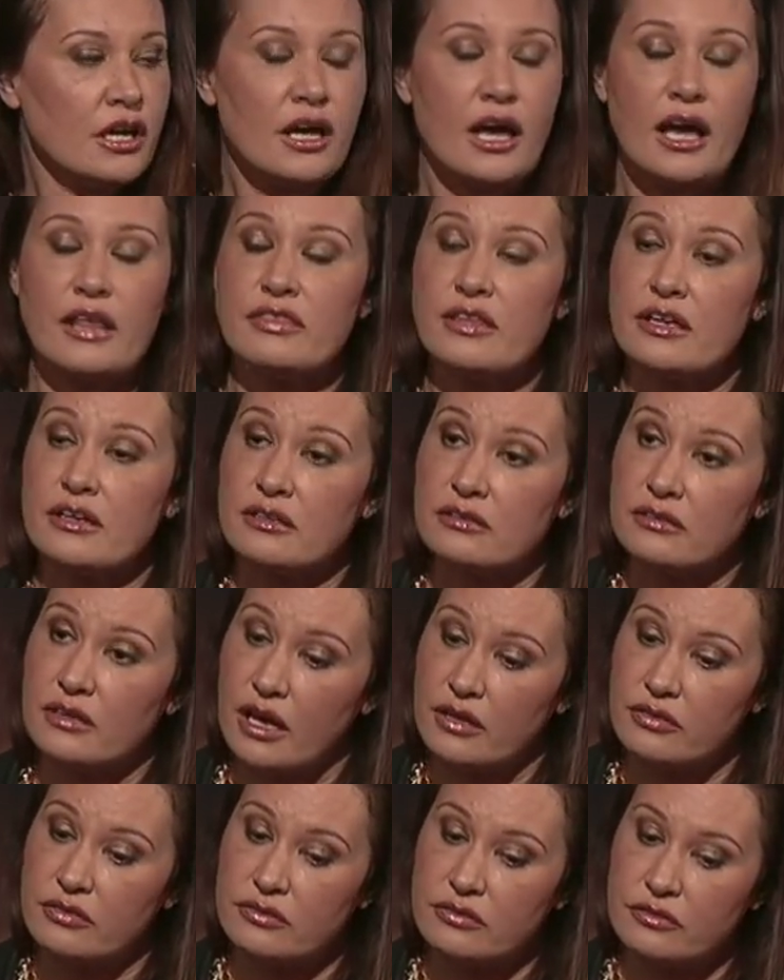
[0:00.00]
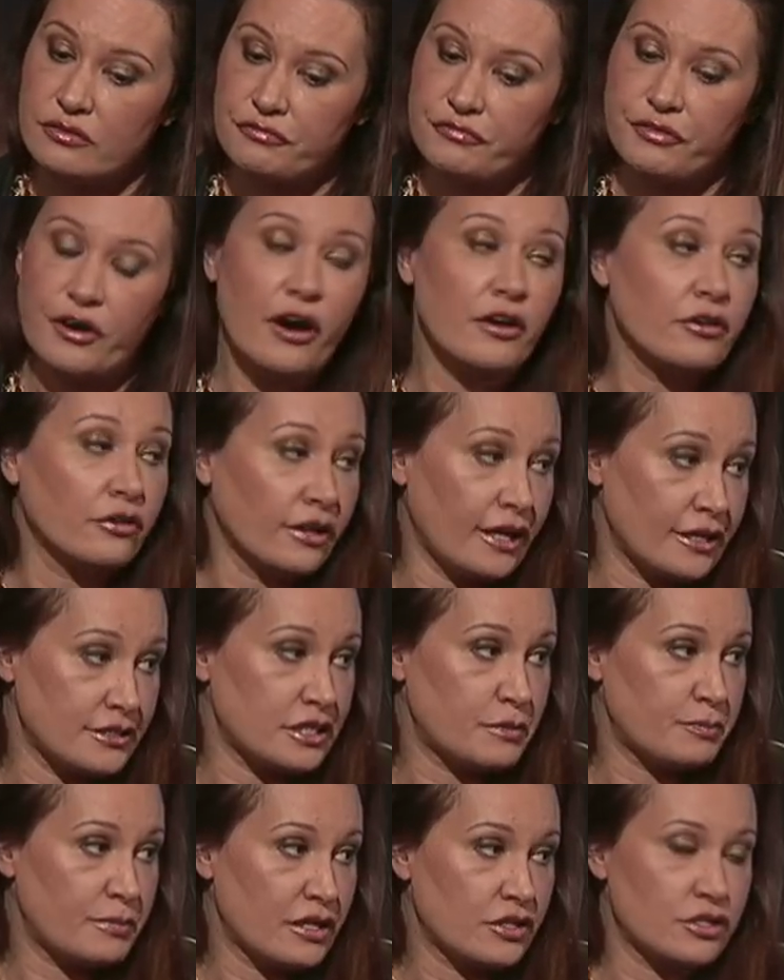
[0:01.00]
And then it, and the final
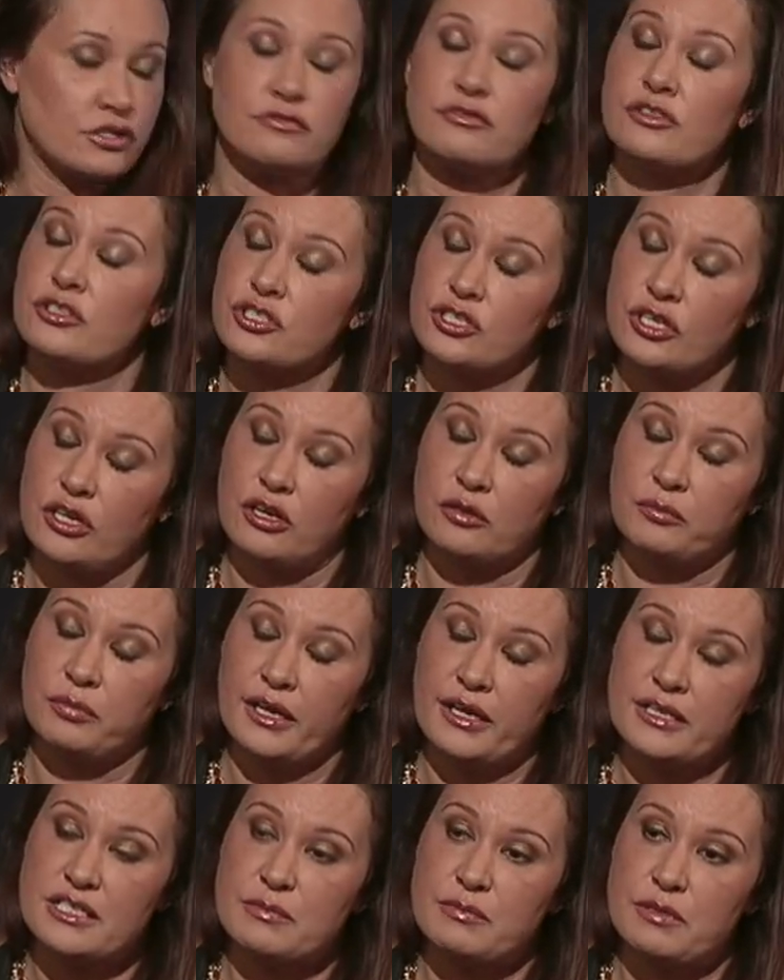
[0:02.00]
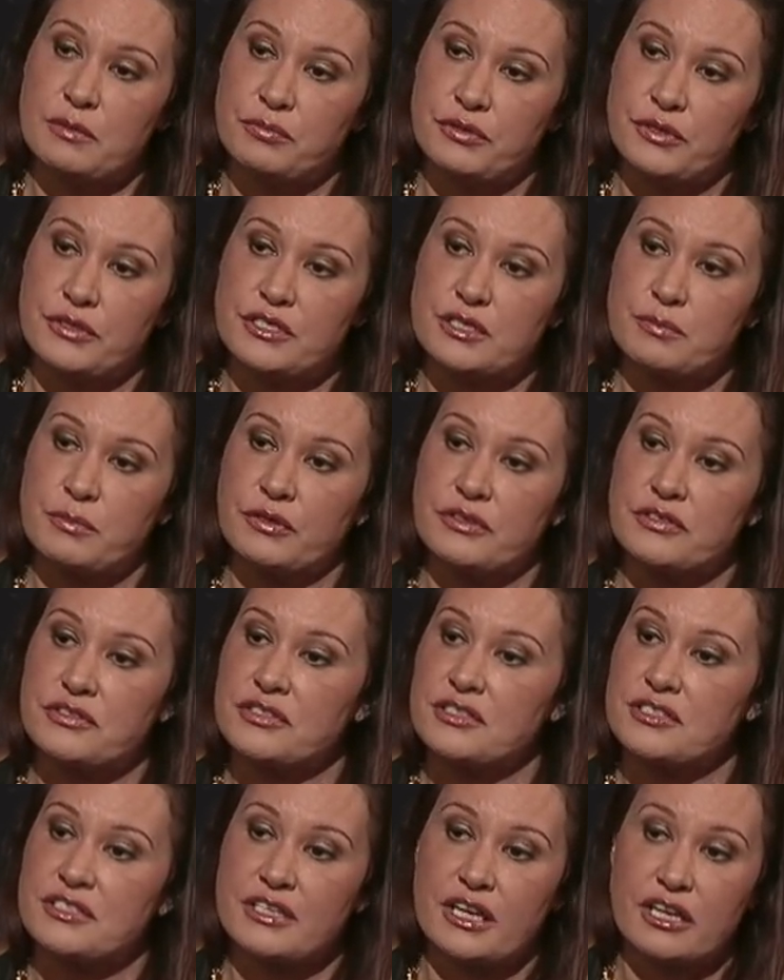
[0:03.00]
aspect of the child placement principle is
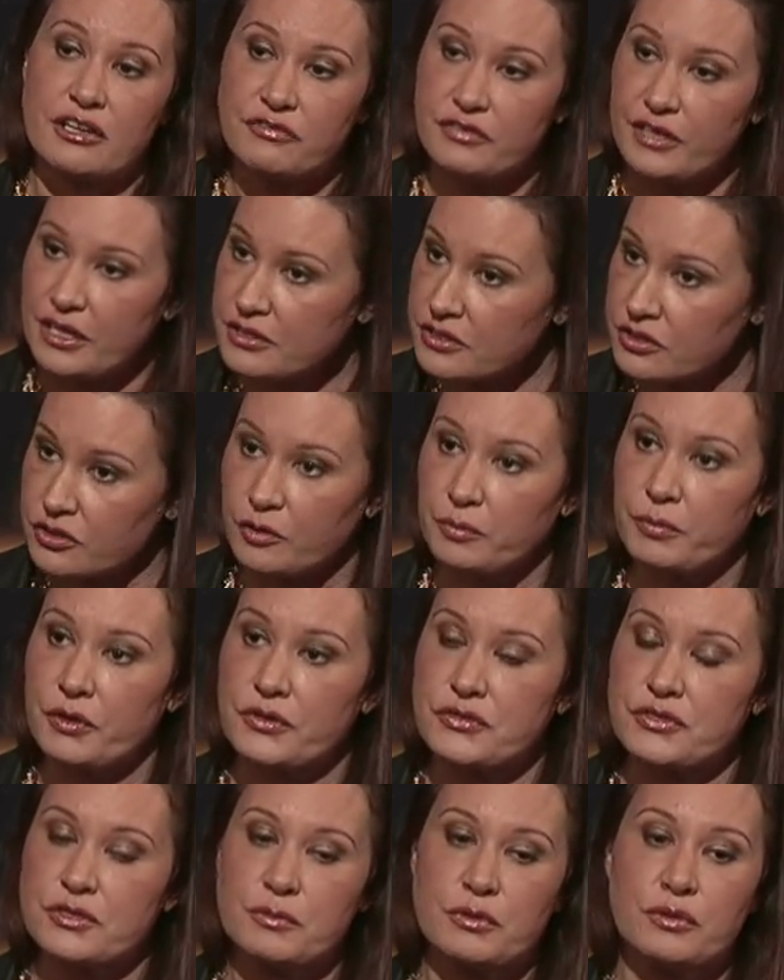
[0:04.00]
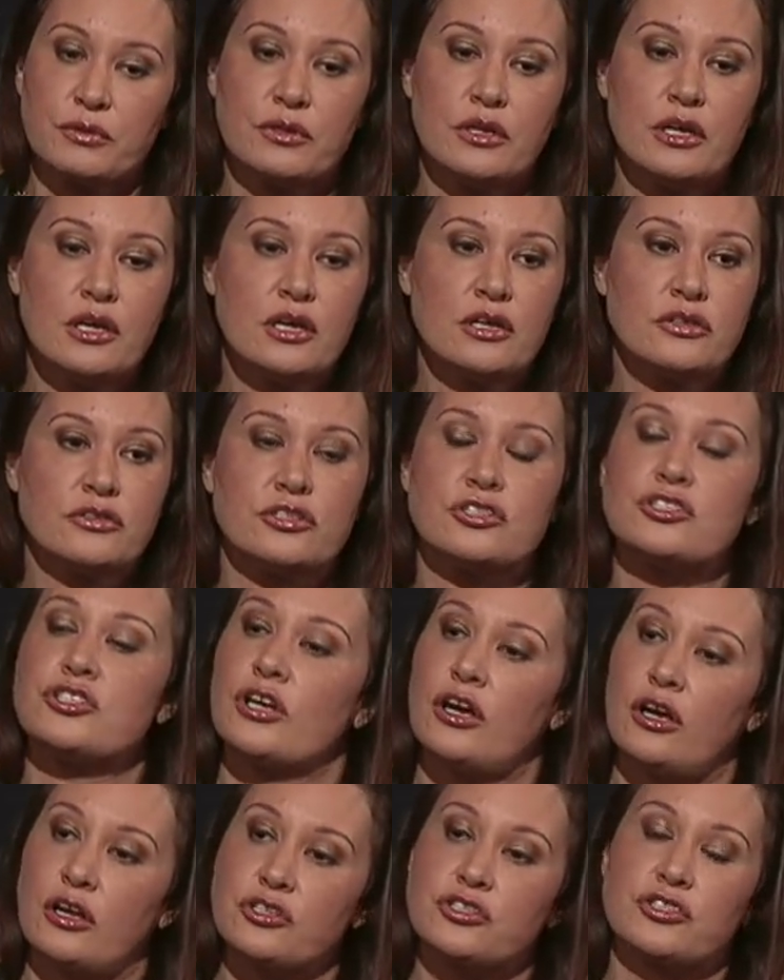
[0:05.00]
to say if that's not possible, the
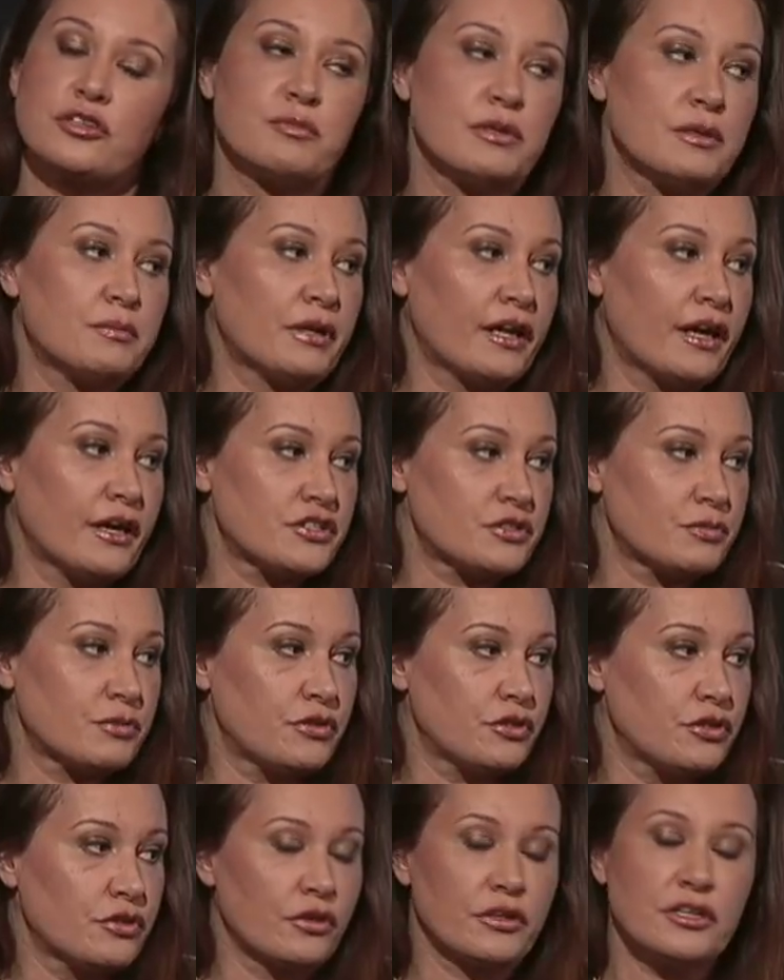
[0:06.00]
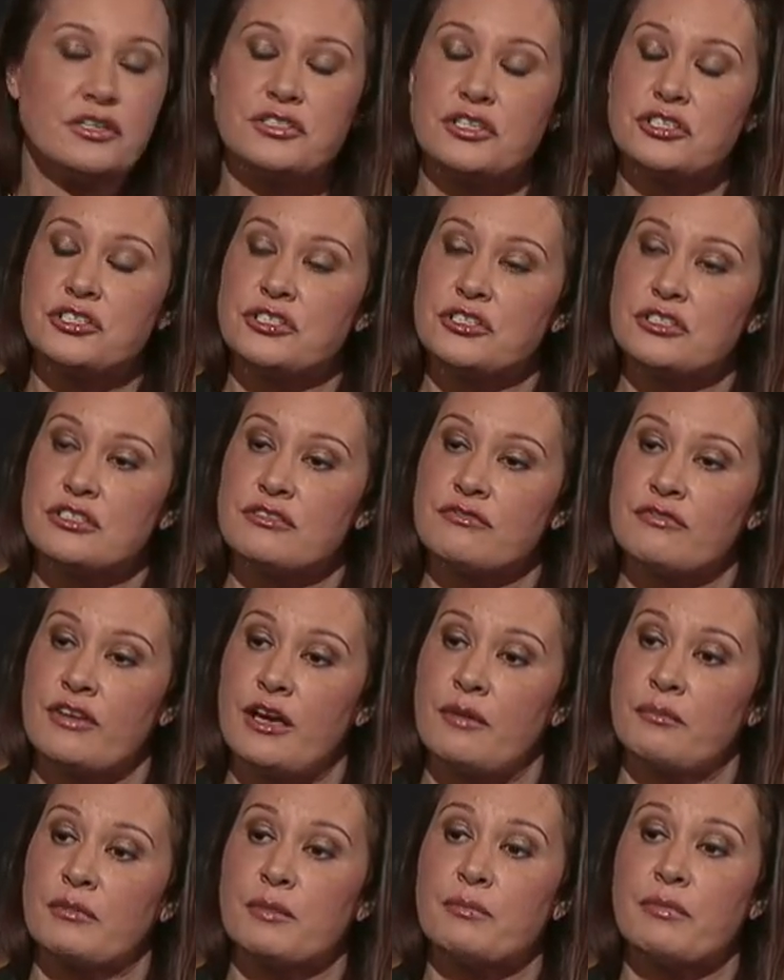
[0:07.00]
child should be placed with a non-Indigenous
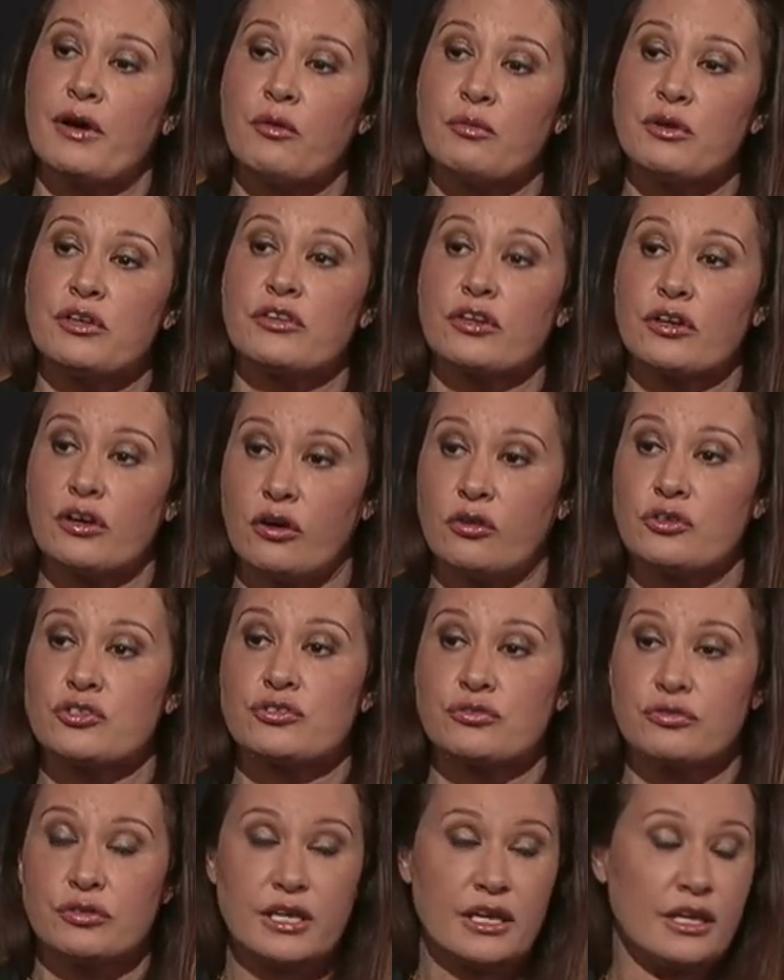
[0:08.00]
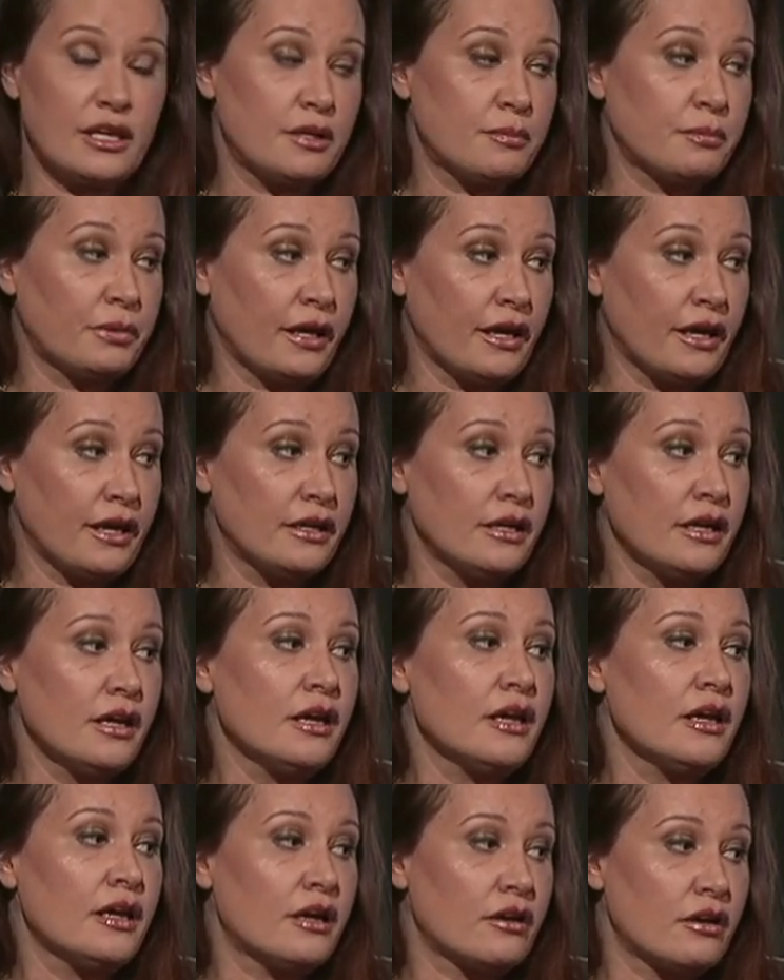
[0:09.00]
family but with a cultural care plan.
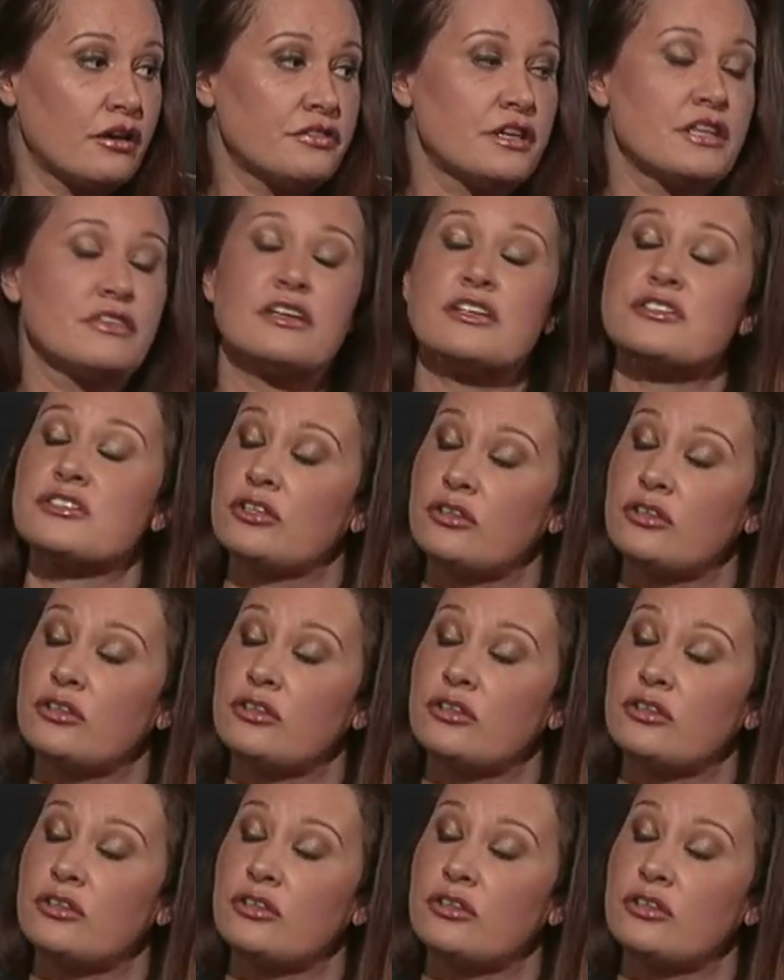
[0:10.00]
And I think there's a